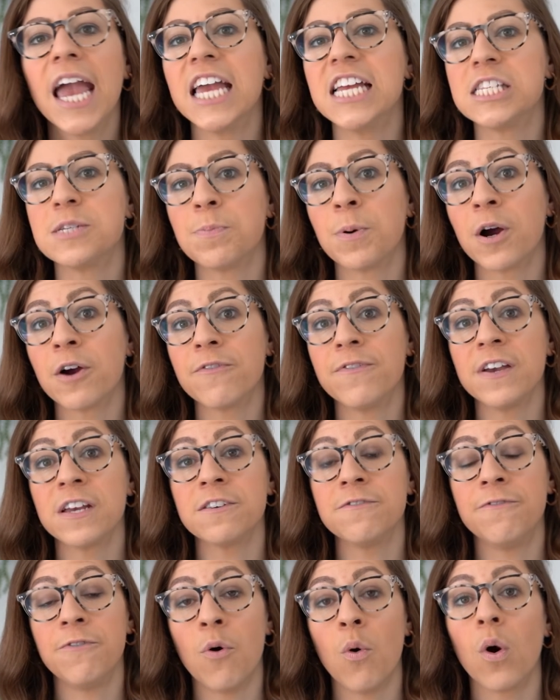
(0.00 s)
It's
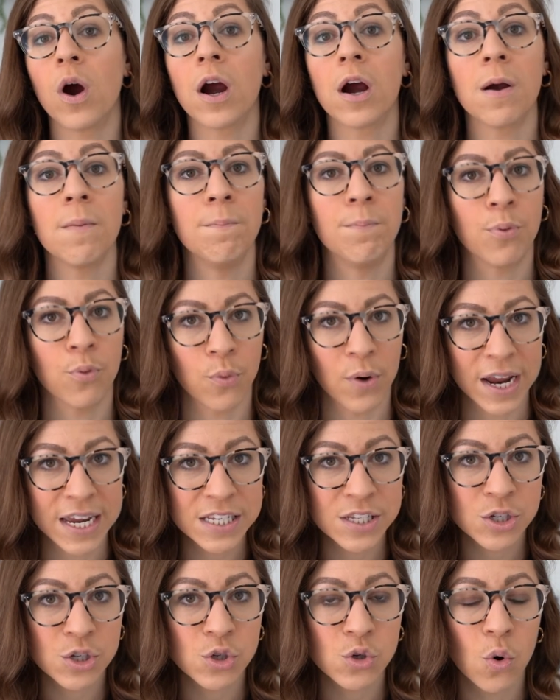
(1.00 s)
perfect for
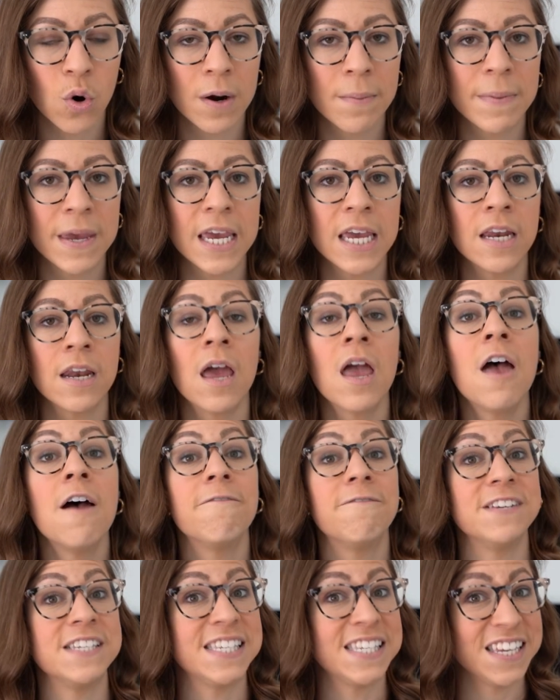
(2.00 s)
brainstorming,
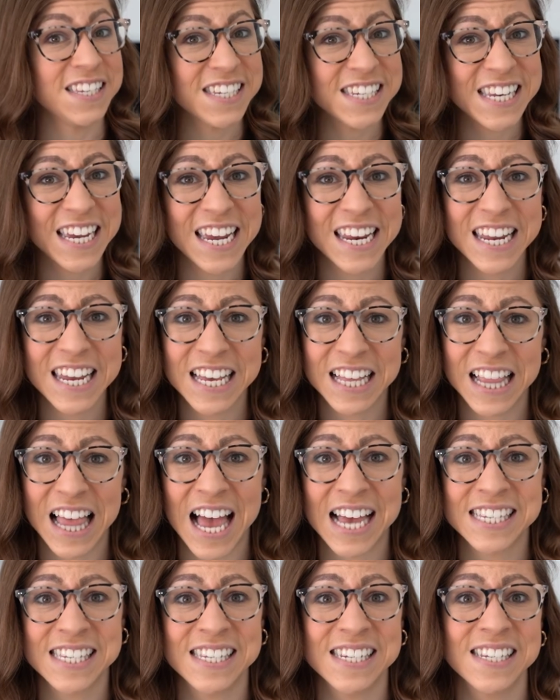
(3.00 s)
facilitating
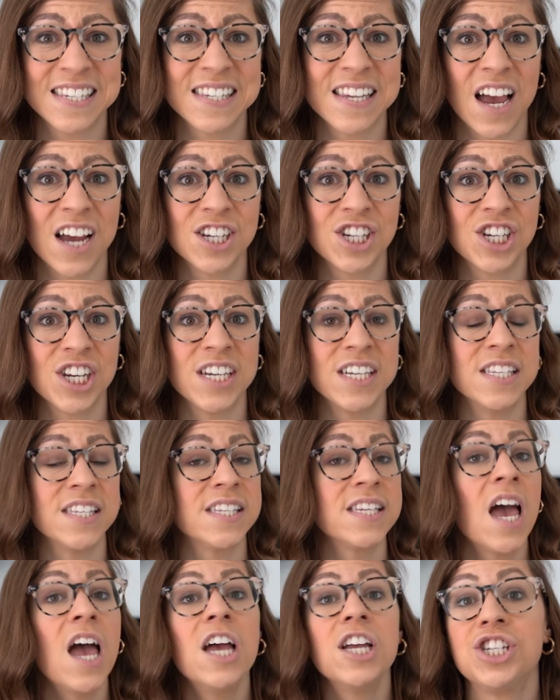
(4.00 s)
class
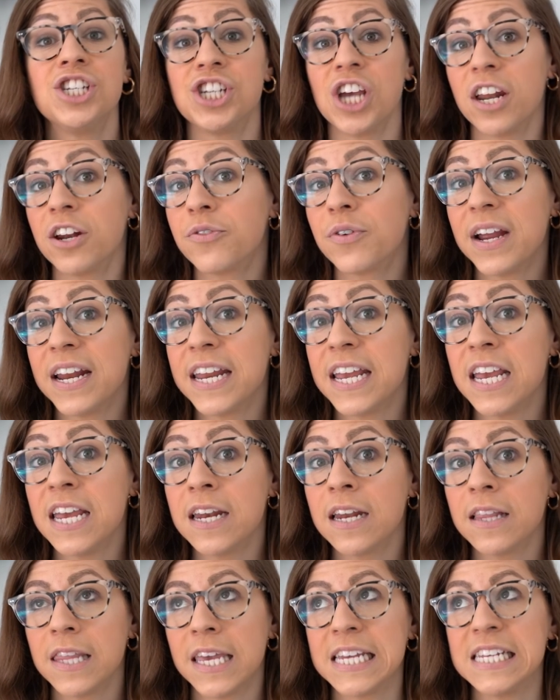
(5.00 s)
discussions,
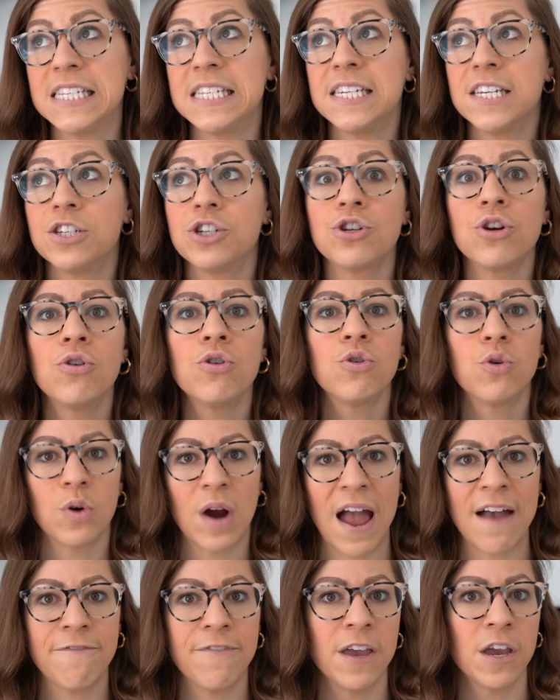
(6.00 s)
generating like digital
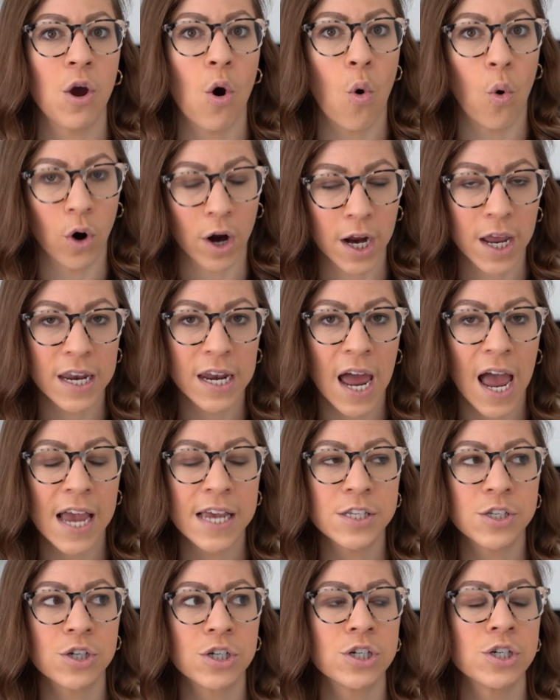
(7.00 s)
graphic
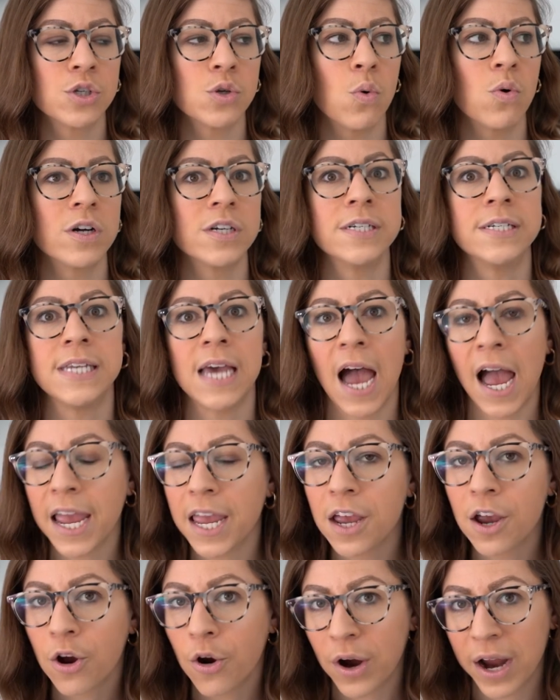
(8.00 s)
organizers or
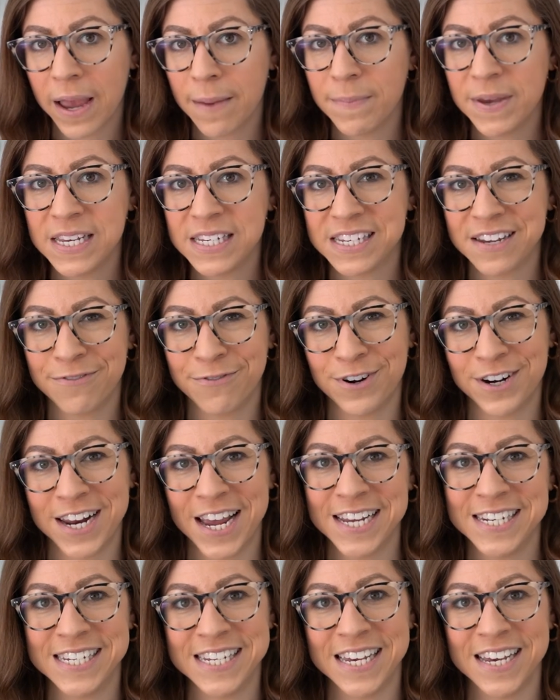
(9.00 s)
diagramming different
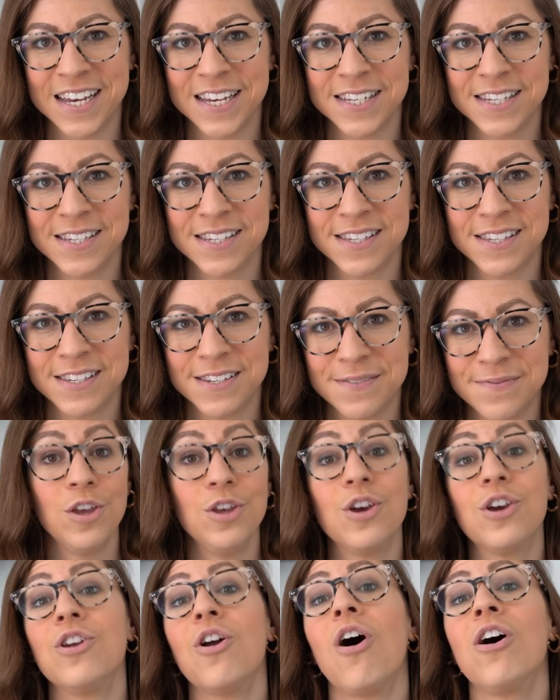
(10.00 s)
ideas.
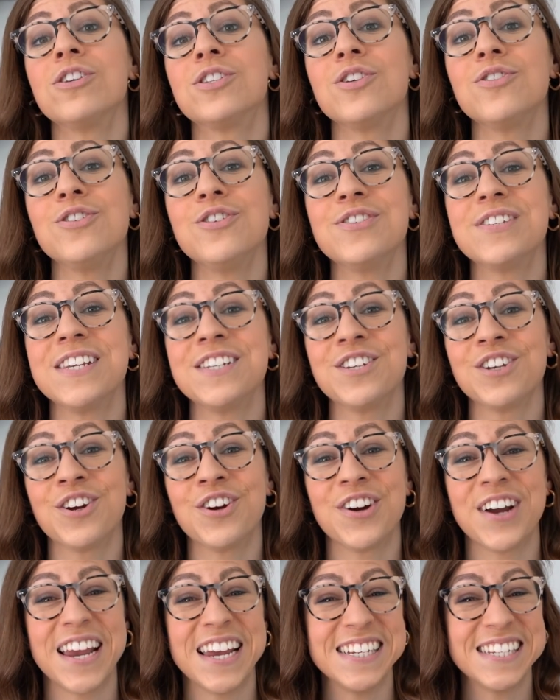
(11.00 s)
You can also use it to
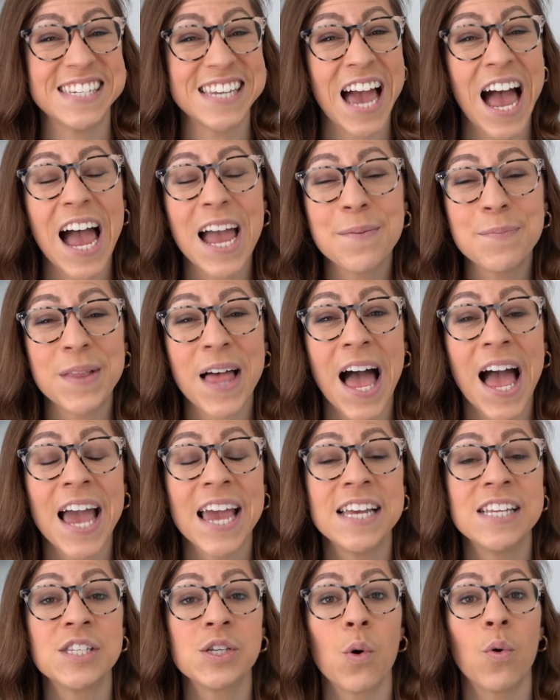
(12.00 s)
create
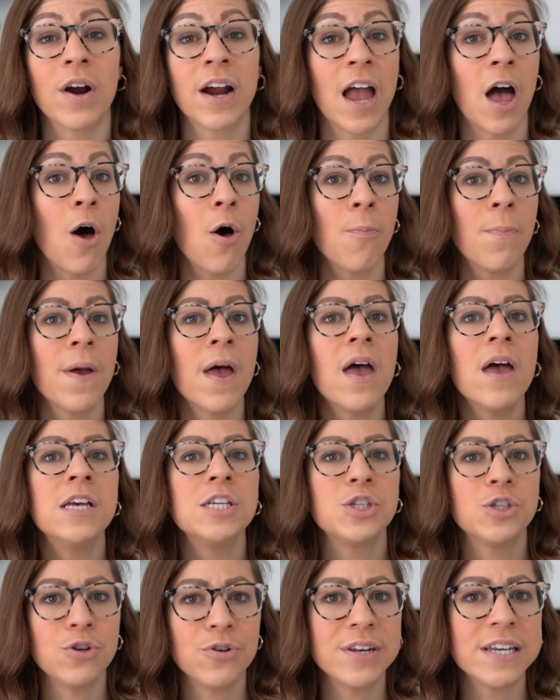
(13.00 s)
timelines or help
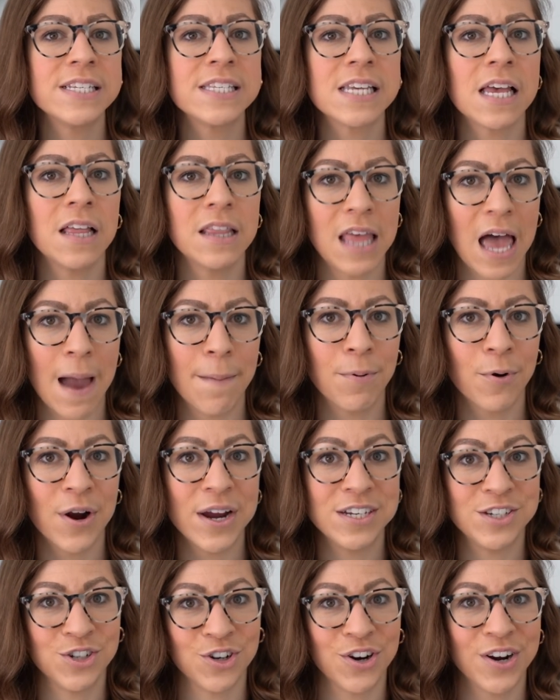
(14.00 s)
students
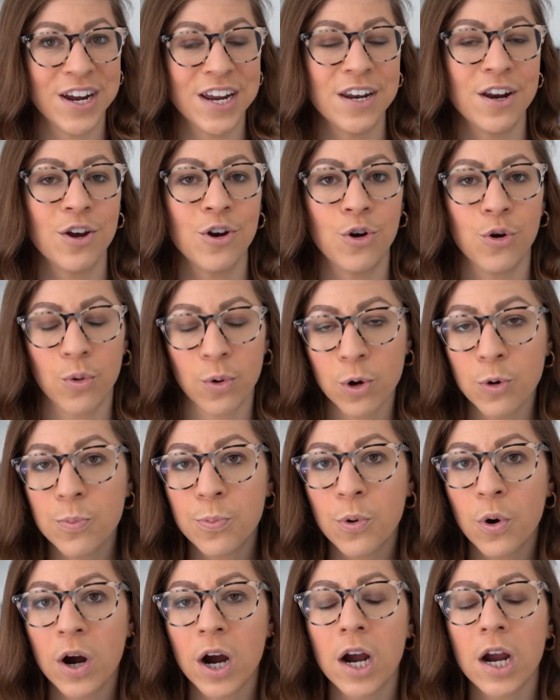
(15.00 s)
collaborate during
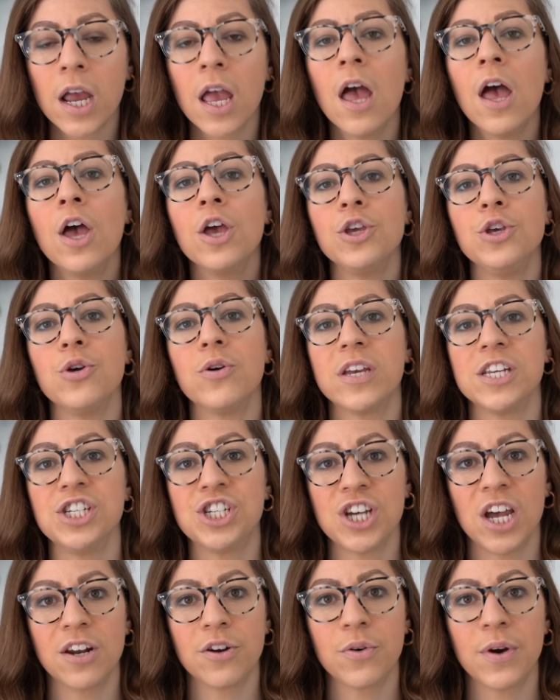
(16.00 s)
group work. You can
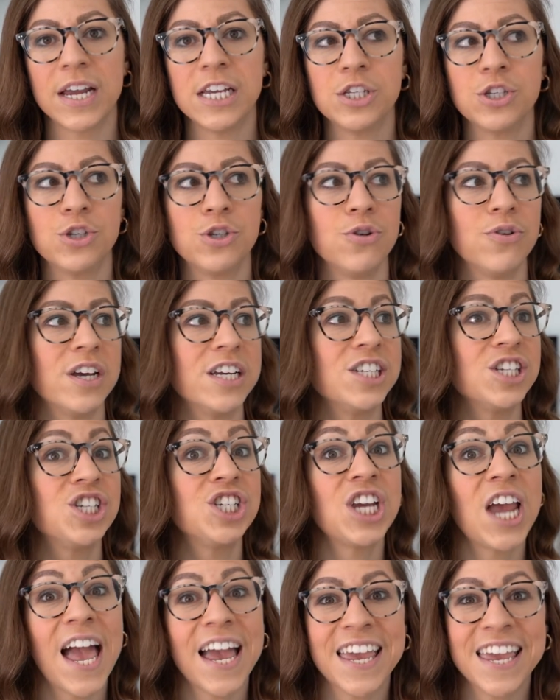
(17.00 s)
generate student
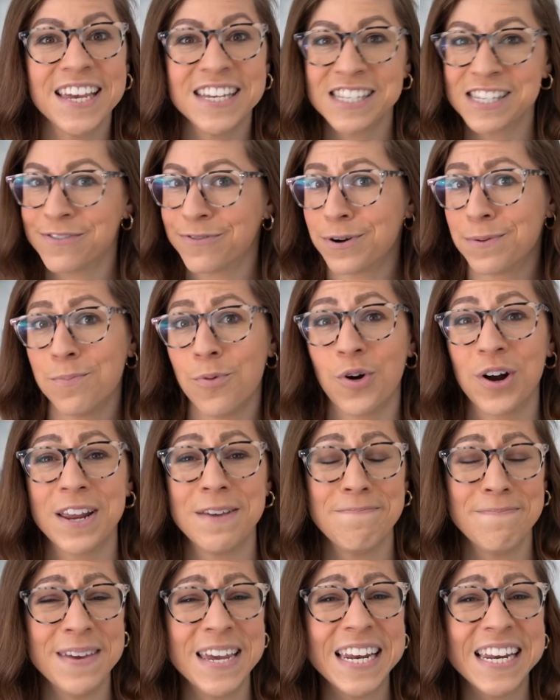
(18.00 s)
check-ins for
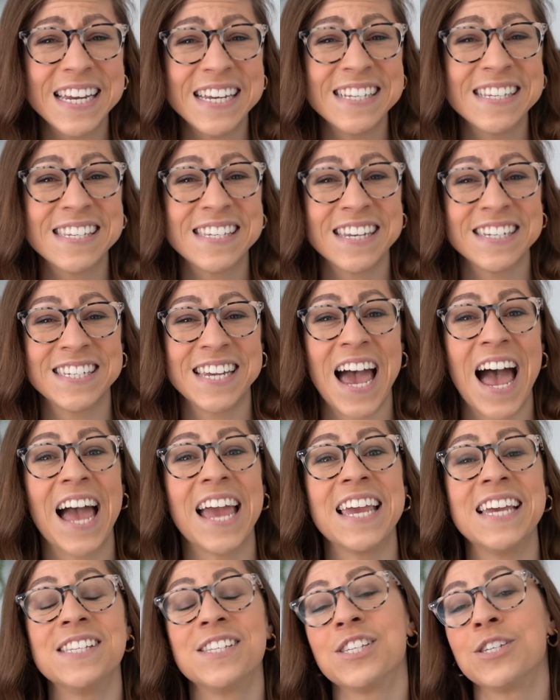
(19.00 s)
morning meetings to
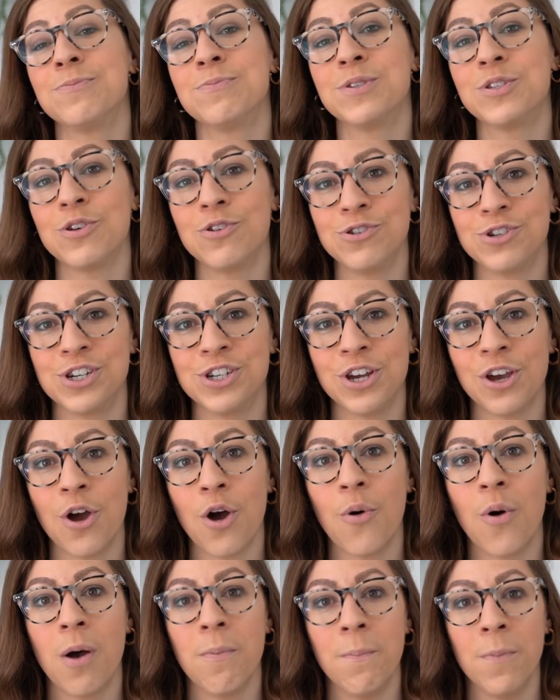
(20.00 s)
tie in some
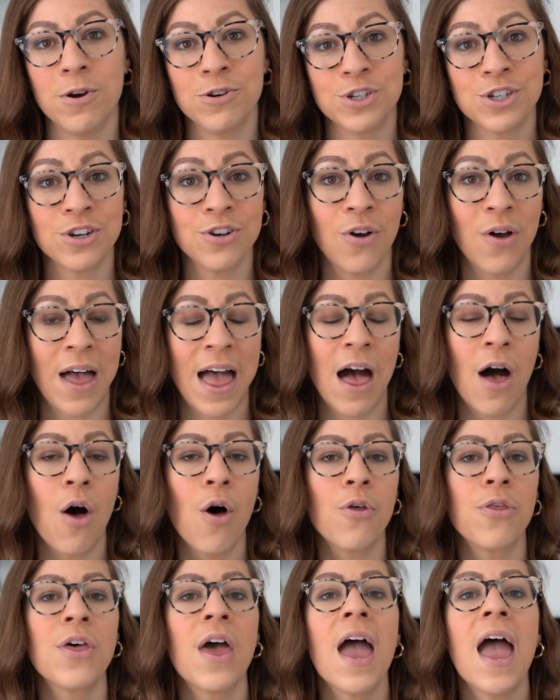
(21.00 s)
socio-emotional
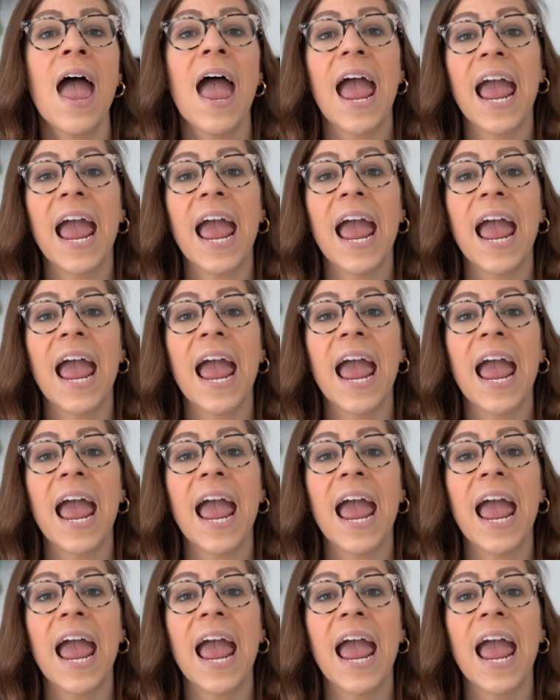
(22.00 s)
health.